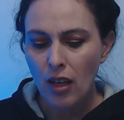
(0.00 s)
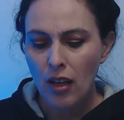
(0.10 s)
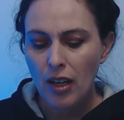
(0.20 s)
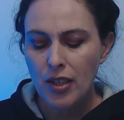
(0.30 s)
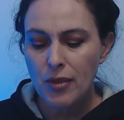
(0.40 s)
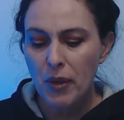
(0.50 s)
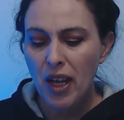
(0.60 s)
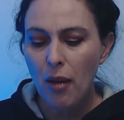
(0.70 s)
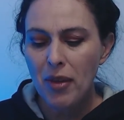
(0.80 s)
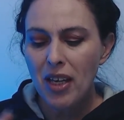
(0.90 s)
it's
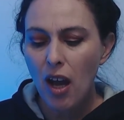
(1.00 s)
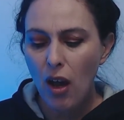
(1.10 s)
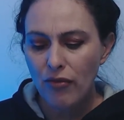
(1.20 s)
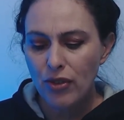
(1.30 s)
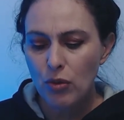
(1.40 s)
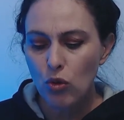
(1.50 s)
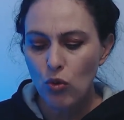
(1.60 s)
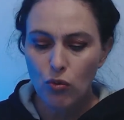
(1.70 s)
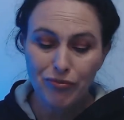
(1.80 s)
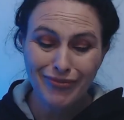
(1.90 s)
becoming
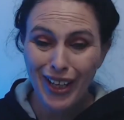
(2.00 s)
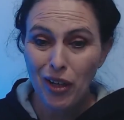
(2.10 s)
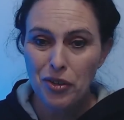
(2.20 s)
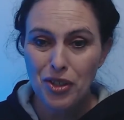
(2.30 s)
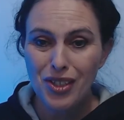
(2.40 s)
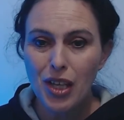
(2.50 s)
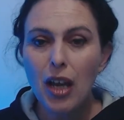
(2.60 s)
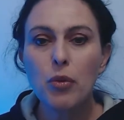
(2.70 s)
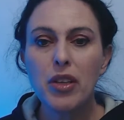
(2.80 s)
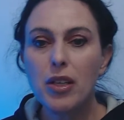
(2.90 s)
comfortable, yeah, I'll just
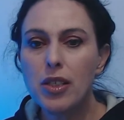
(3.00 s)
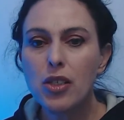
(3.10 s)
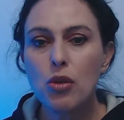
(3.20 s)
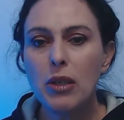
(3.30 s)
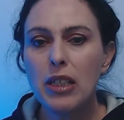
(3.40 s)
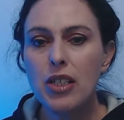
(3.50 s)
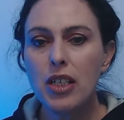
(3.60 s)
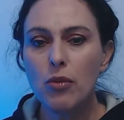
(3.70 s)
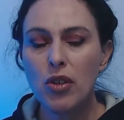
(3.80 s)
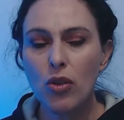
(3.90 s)
say it, with our
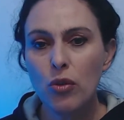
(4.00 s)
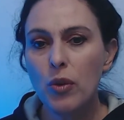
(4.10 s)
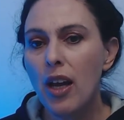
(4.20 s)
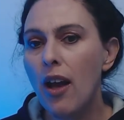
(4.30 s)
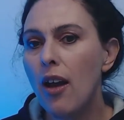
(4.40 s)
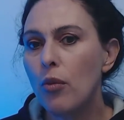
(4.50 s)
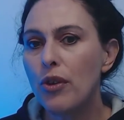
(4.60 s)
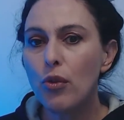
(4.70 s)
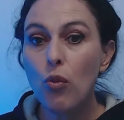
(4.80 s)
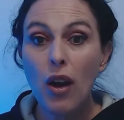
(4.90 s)
sexuality, with who we are,
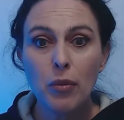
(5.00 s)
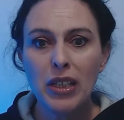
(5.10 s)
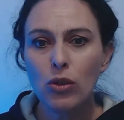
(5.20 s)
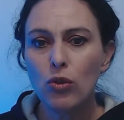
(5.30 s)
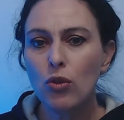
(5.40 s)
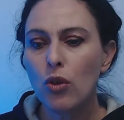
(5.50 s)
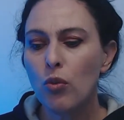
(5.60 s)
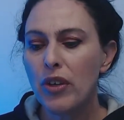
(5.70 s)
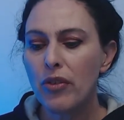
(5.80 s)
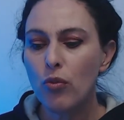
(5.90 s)
with the way we look,
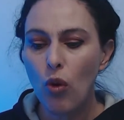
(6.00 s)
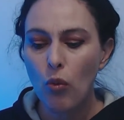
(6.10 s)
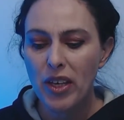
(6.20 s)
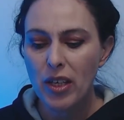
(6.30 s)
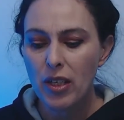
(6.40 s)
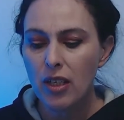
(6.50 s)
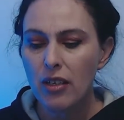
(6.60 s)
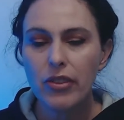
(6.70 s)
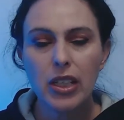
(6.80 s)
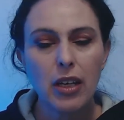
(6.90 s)
with what we can
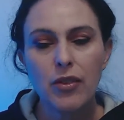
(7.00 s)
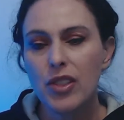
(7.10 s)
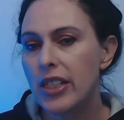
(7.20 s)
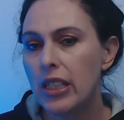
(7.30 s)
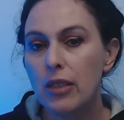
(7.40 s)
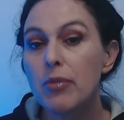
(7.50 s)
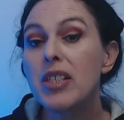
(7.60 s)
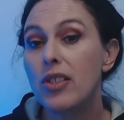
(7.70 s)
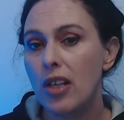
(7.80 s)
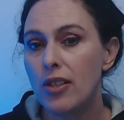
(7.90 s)
give. And again, this
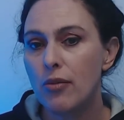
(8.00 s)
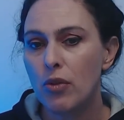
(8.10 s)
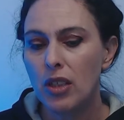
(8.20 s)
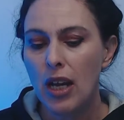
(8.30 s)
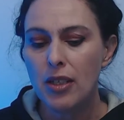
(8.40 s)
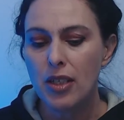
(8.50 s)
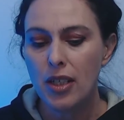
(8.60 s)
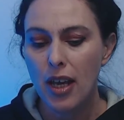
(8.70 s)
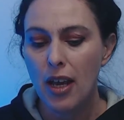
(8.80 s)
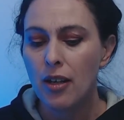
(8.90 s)
eclipse does relate to
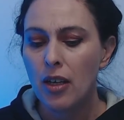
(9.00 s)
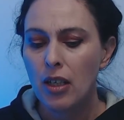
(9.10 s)
that.